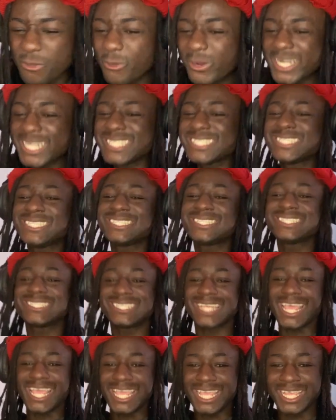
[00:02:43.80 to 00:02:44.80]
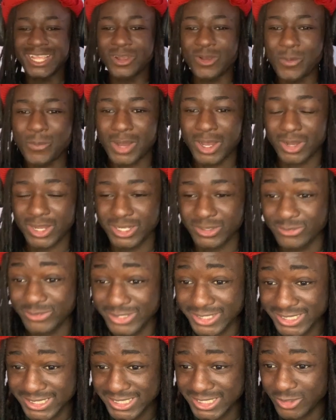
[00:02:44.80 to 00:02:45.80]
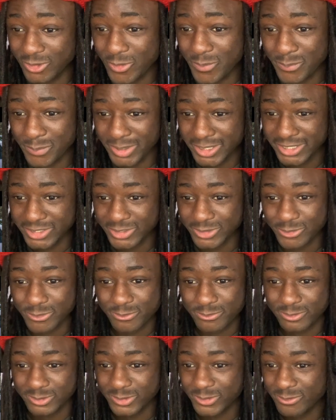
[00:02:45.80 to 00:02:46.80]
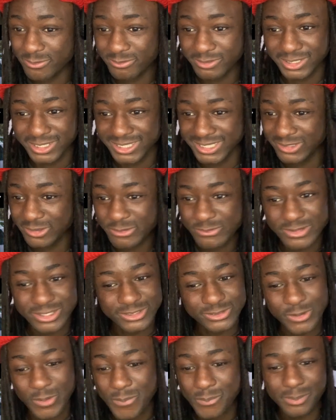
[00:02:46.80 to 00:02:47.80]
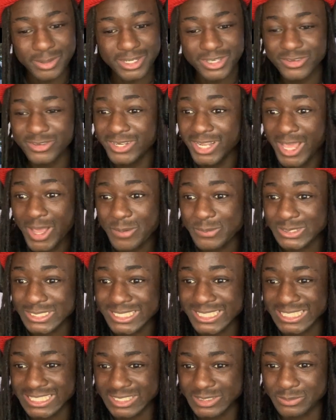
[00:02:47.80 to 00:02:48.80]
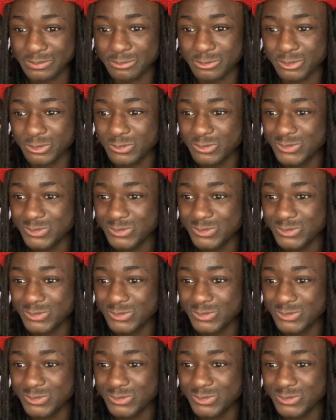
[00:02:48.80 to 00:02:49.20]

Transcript: What is he saying? I can only see companion, novels, companion. But damn, bro.